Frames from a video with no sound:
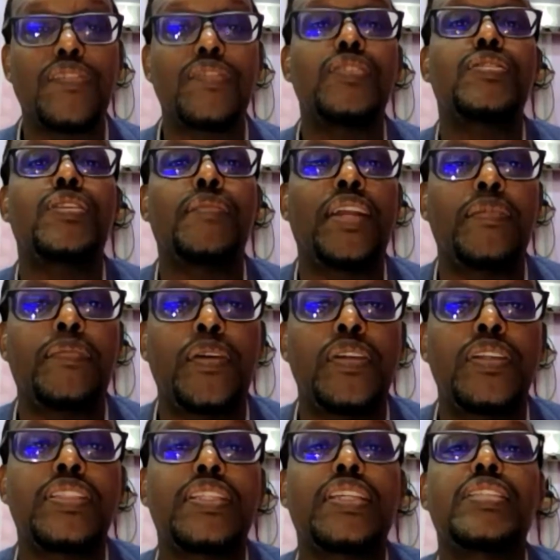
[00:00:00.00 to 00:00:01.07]
of the Somali
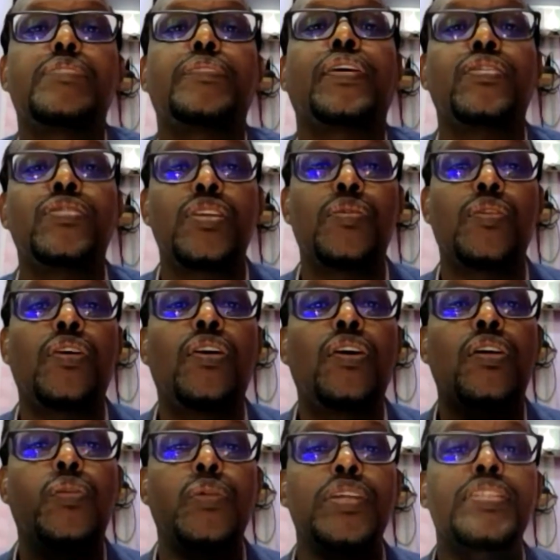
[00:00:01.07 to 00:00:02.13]
politics, because they will
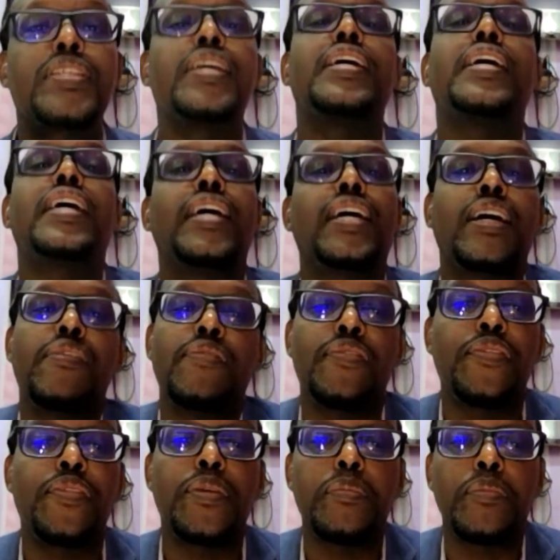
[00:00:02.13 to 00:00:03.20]
always come
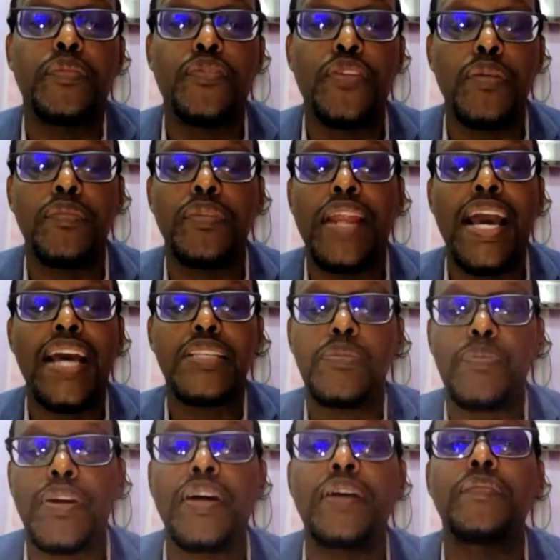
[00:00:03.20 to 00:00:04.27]
from
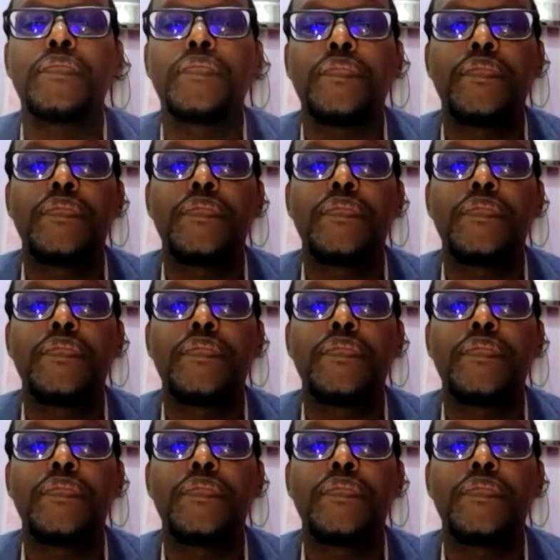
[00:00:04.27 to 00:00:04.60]
diaspora.